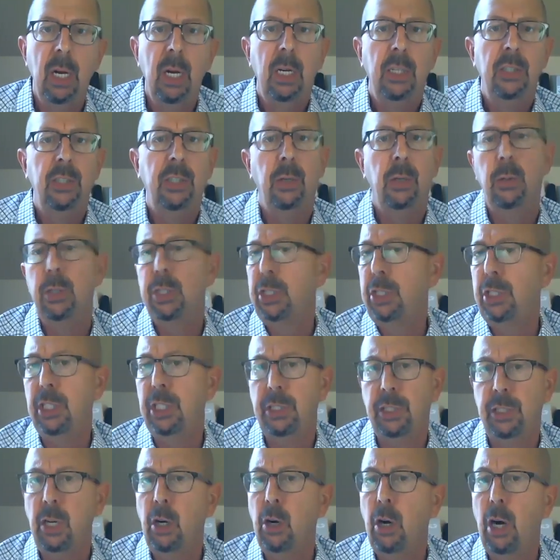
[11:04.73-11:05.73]
So it's
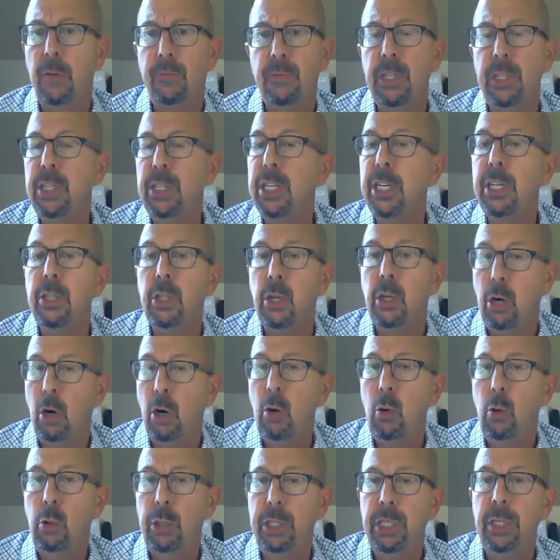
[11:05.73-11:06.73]
just often in
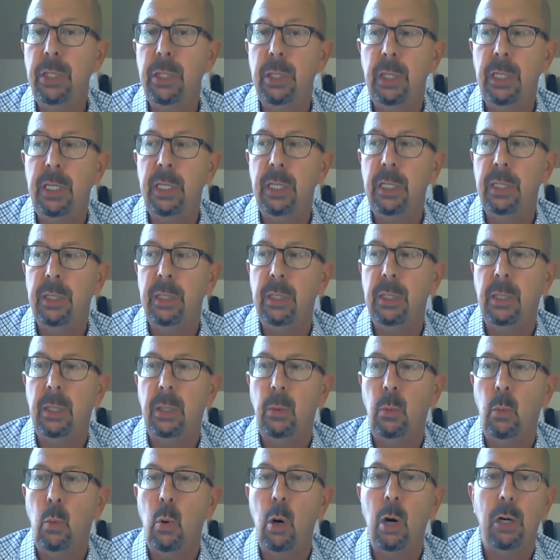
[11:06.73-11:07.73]
code in
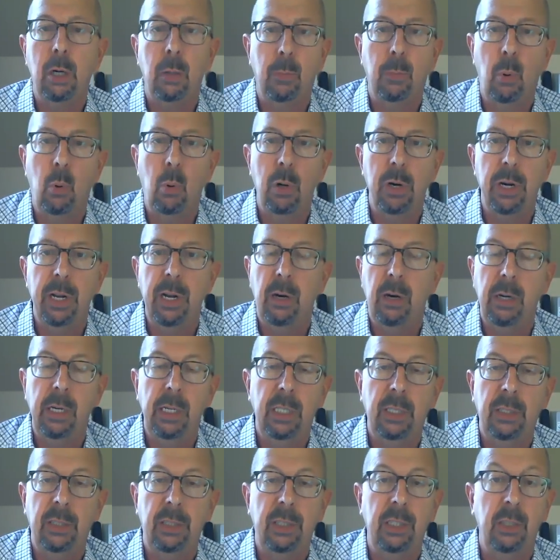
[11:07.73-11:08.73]
waterborne
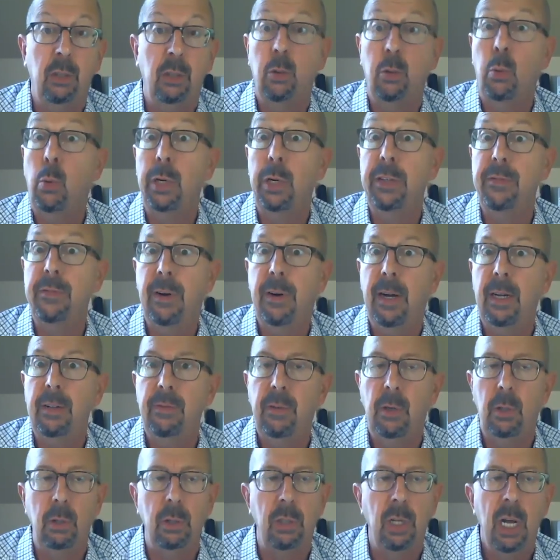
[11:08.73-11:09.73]
areas, they're 25
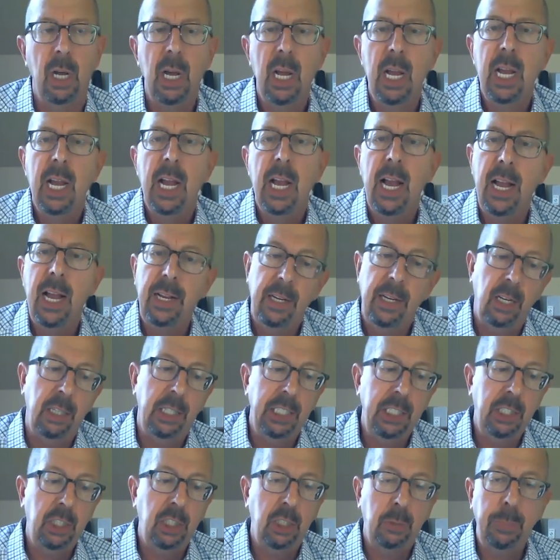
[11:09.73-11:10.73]
volt. And on
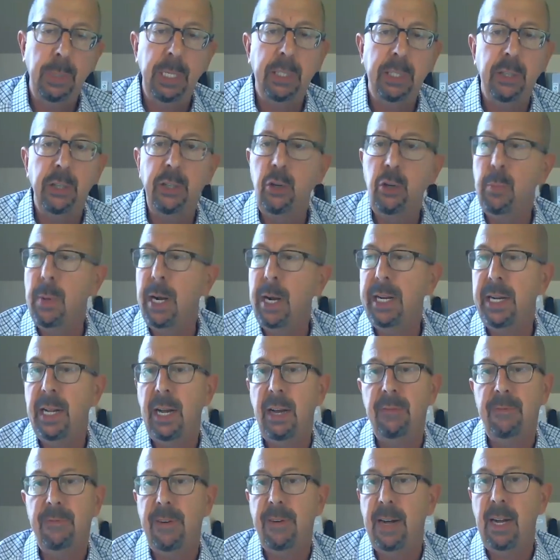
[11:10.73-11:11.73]
each speaker, you might
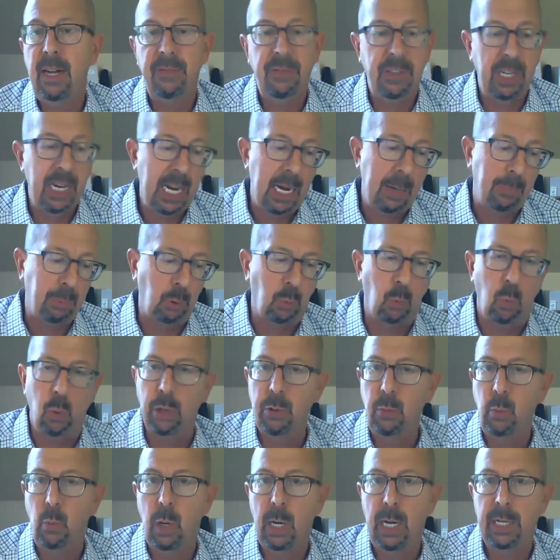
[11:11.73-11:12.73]
have 5 taps,
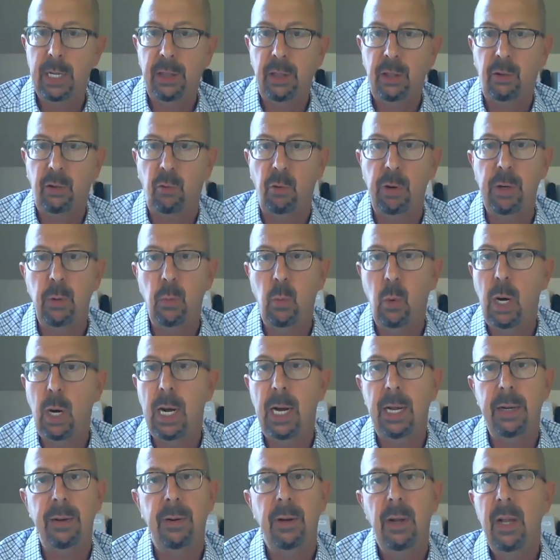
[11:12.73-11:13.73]
1 watt, 3
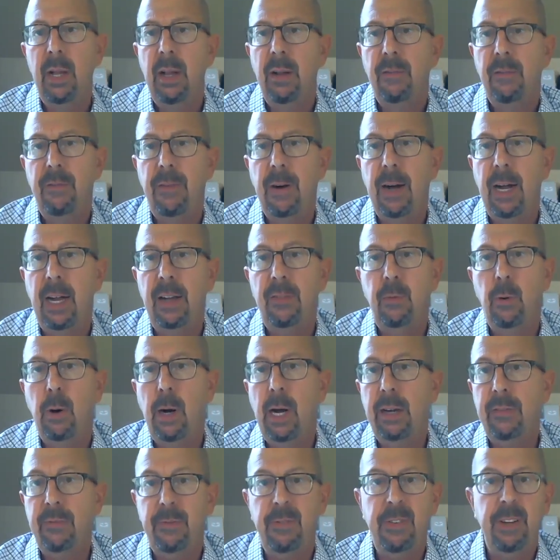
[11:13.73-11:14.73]
watt, 5
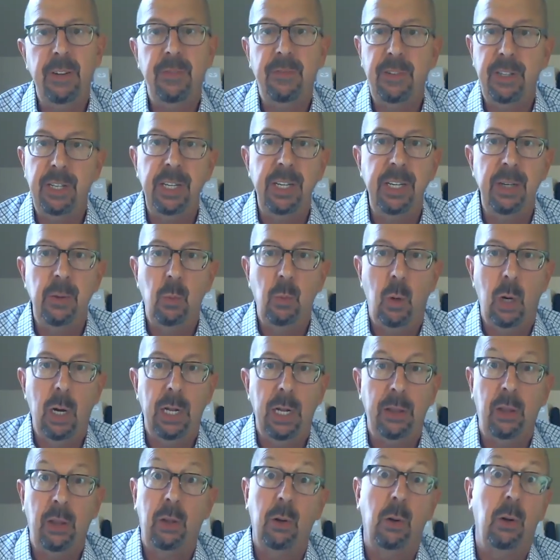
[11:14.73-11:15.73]
watt, 15
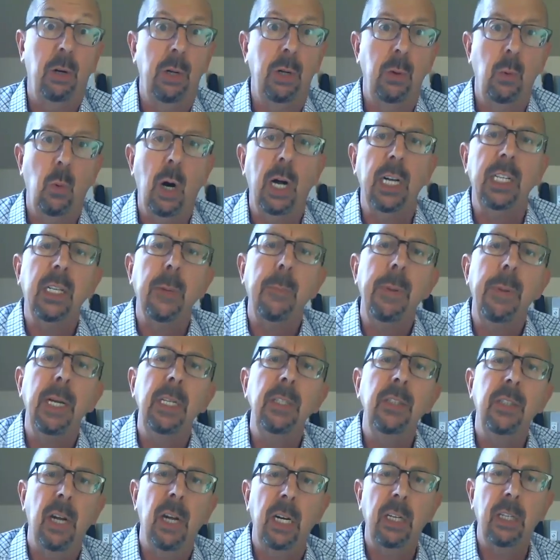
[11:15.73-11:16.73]
watt, 30 watt,
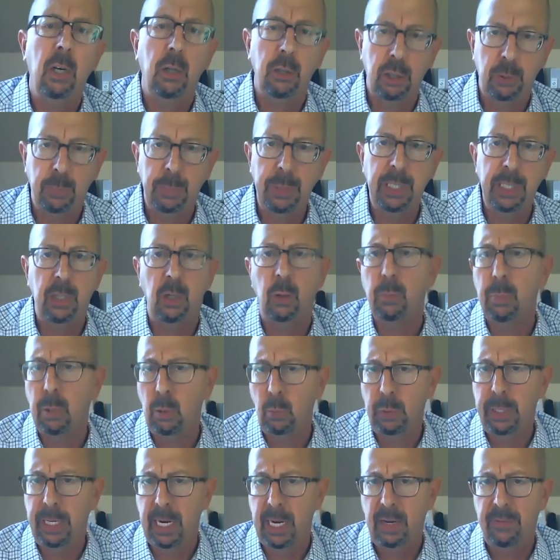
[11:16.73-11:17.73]
depends on our speaker. But
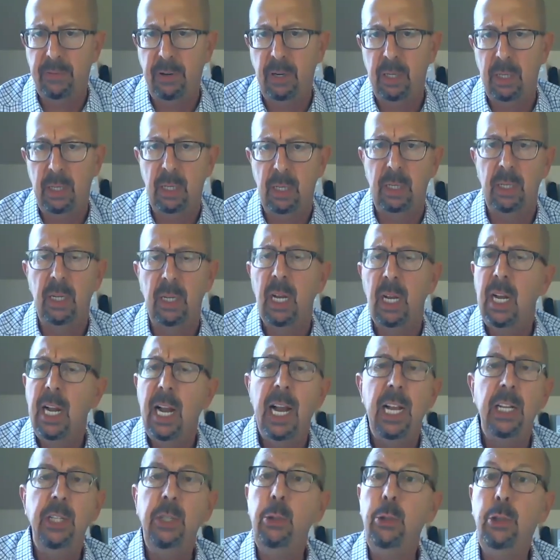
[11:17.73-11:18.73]
we have
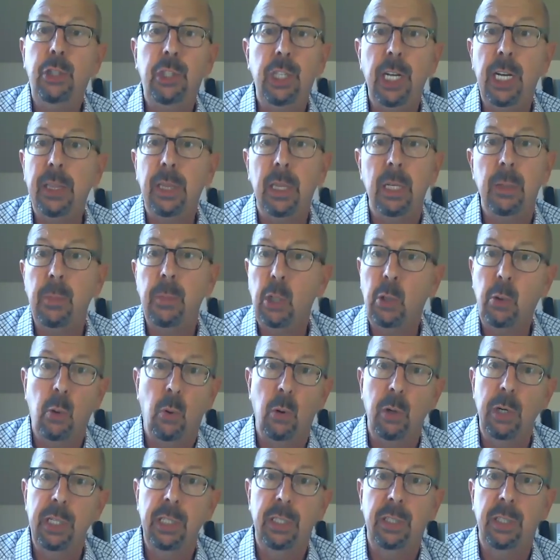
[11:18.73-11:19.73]
and you set them
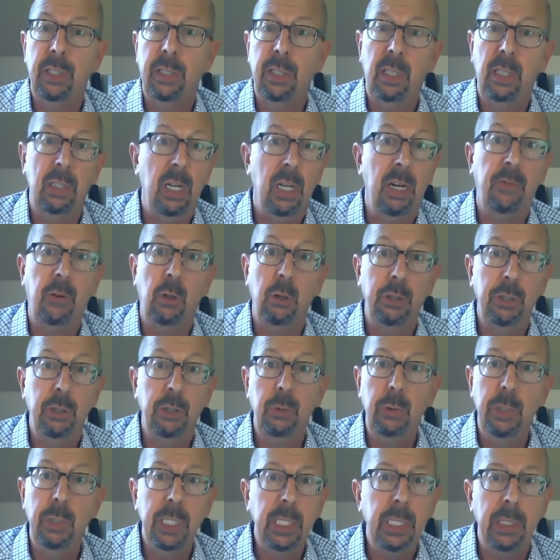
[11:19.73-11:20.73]
according to the level you
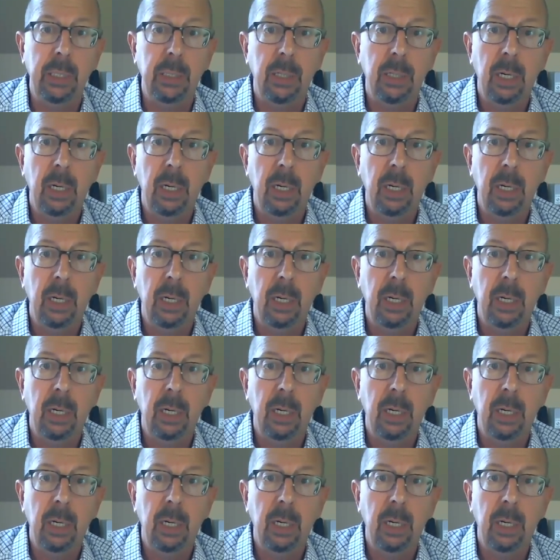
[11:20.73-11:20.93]
need.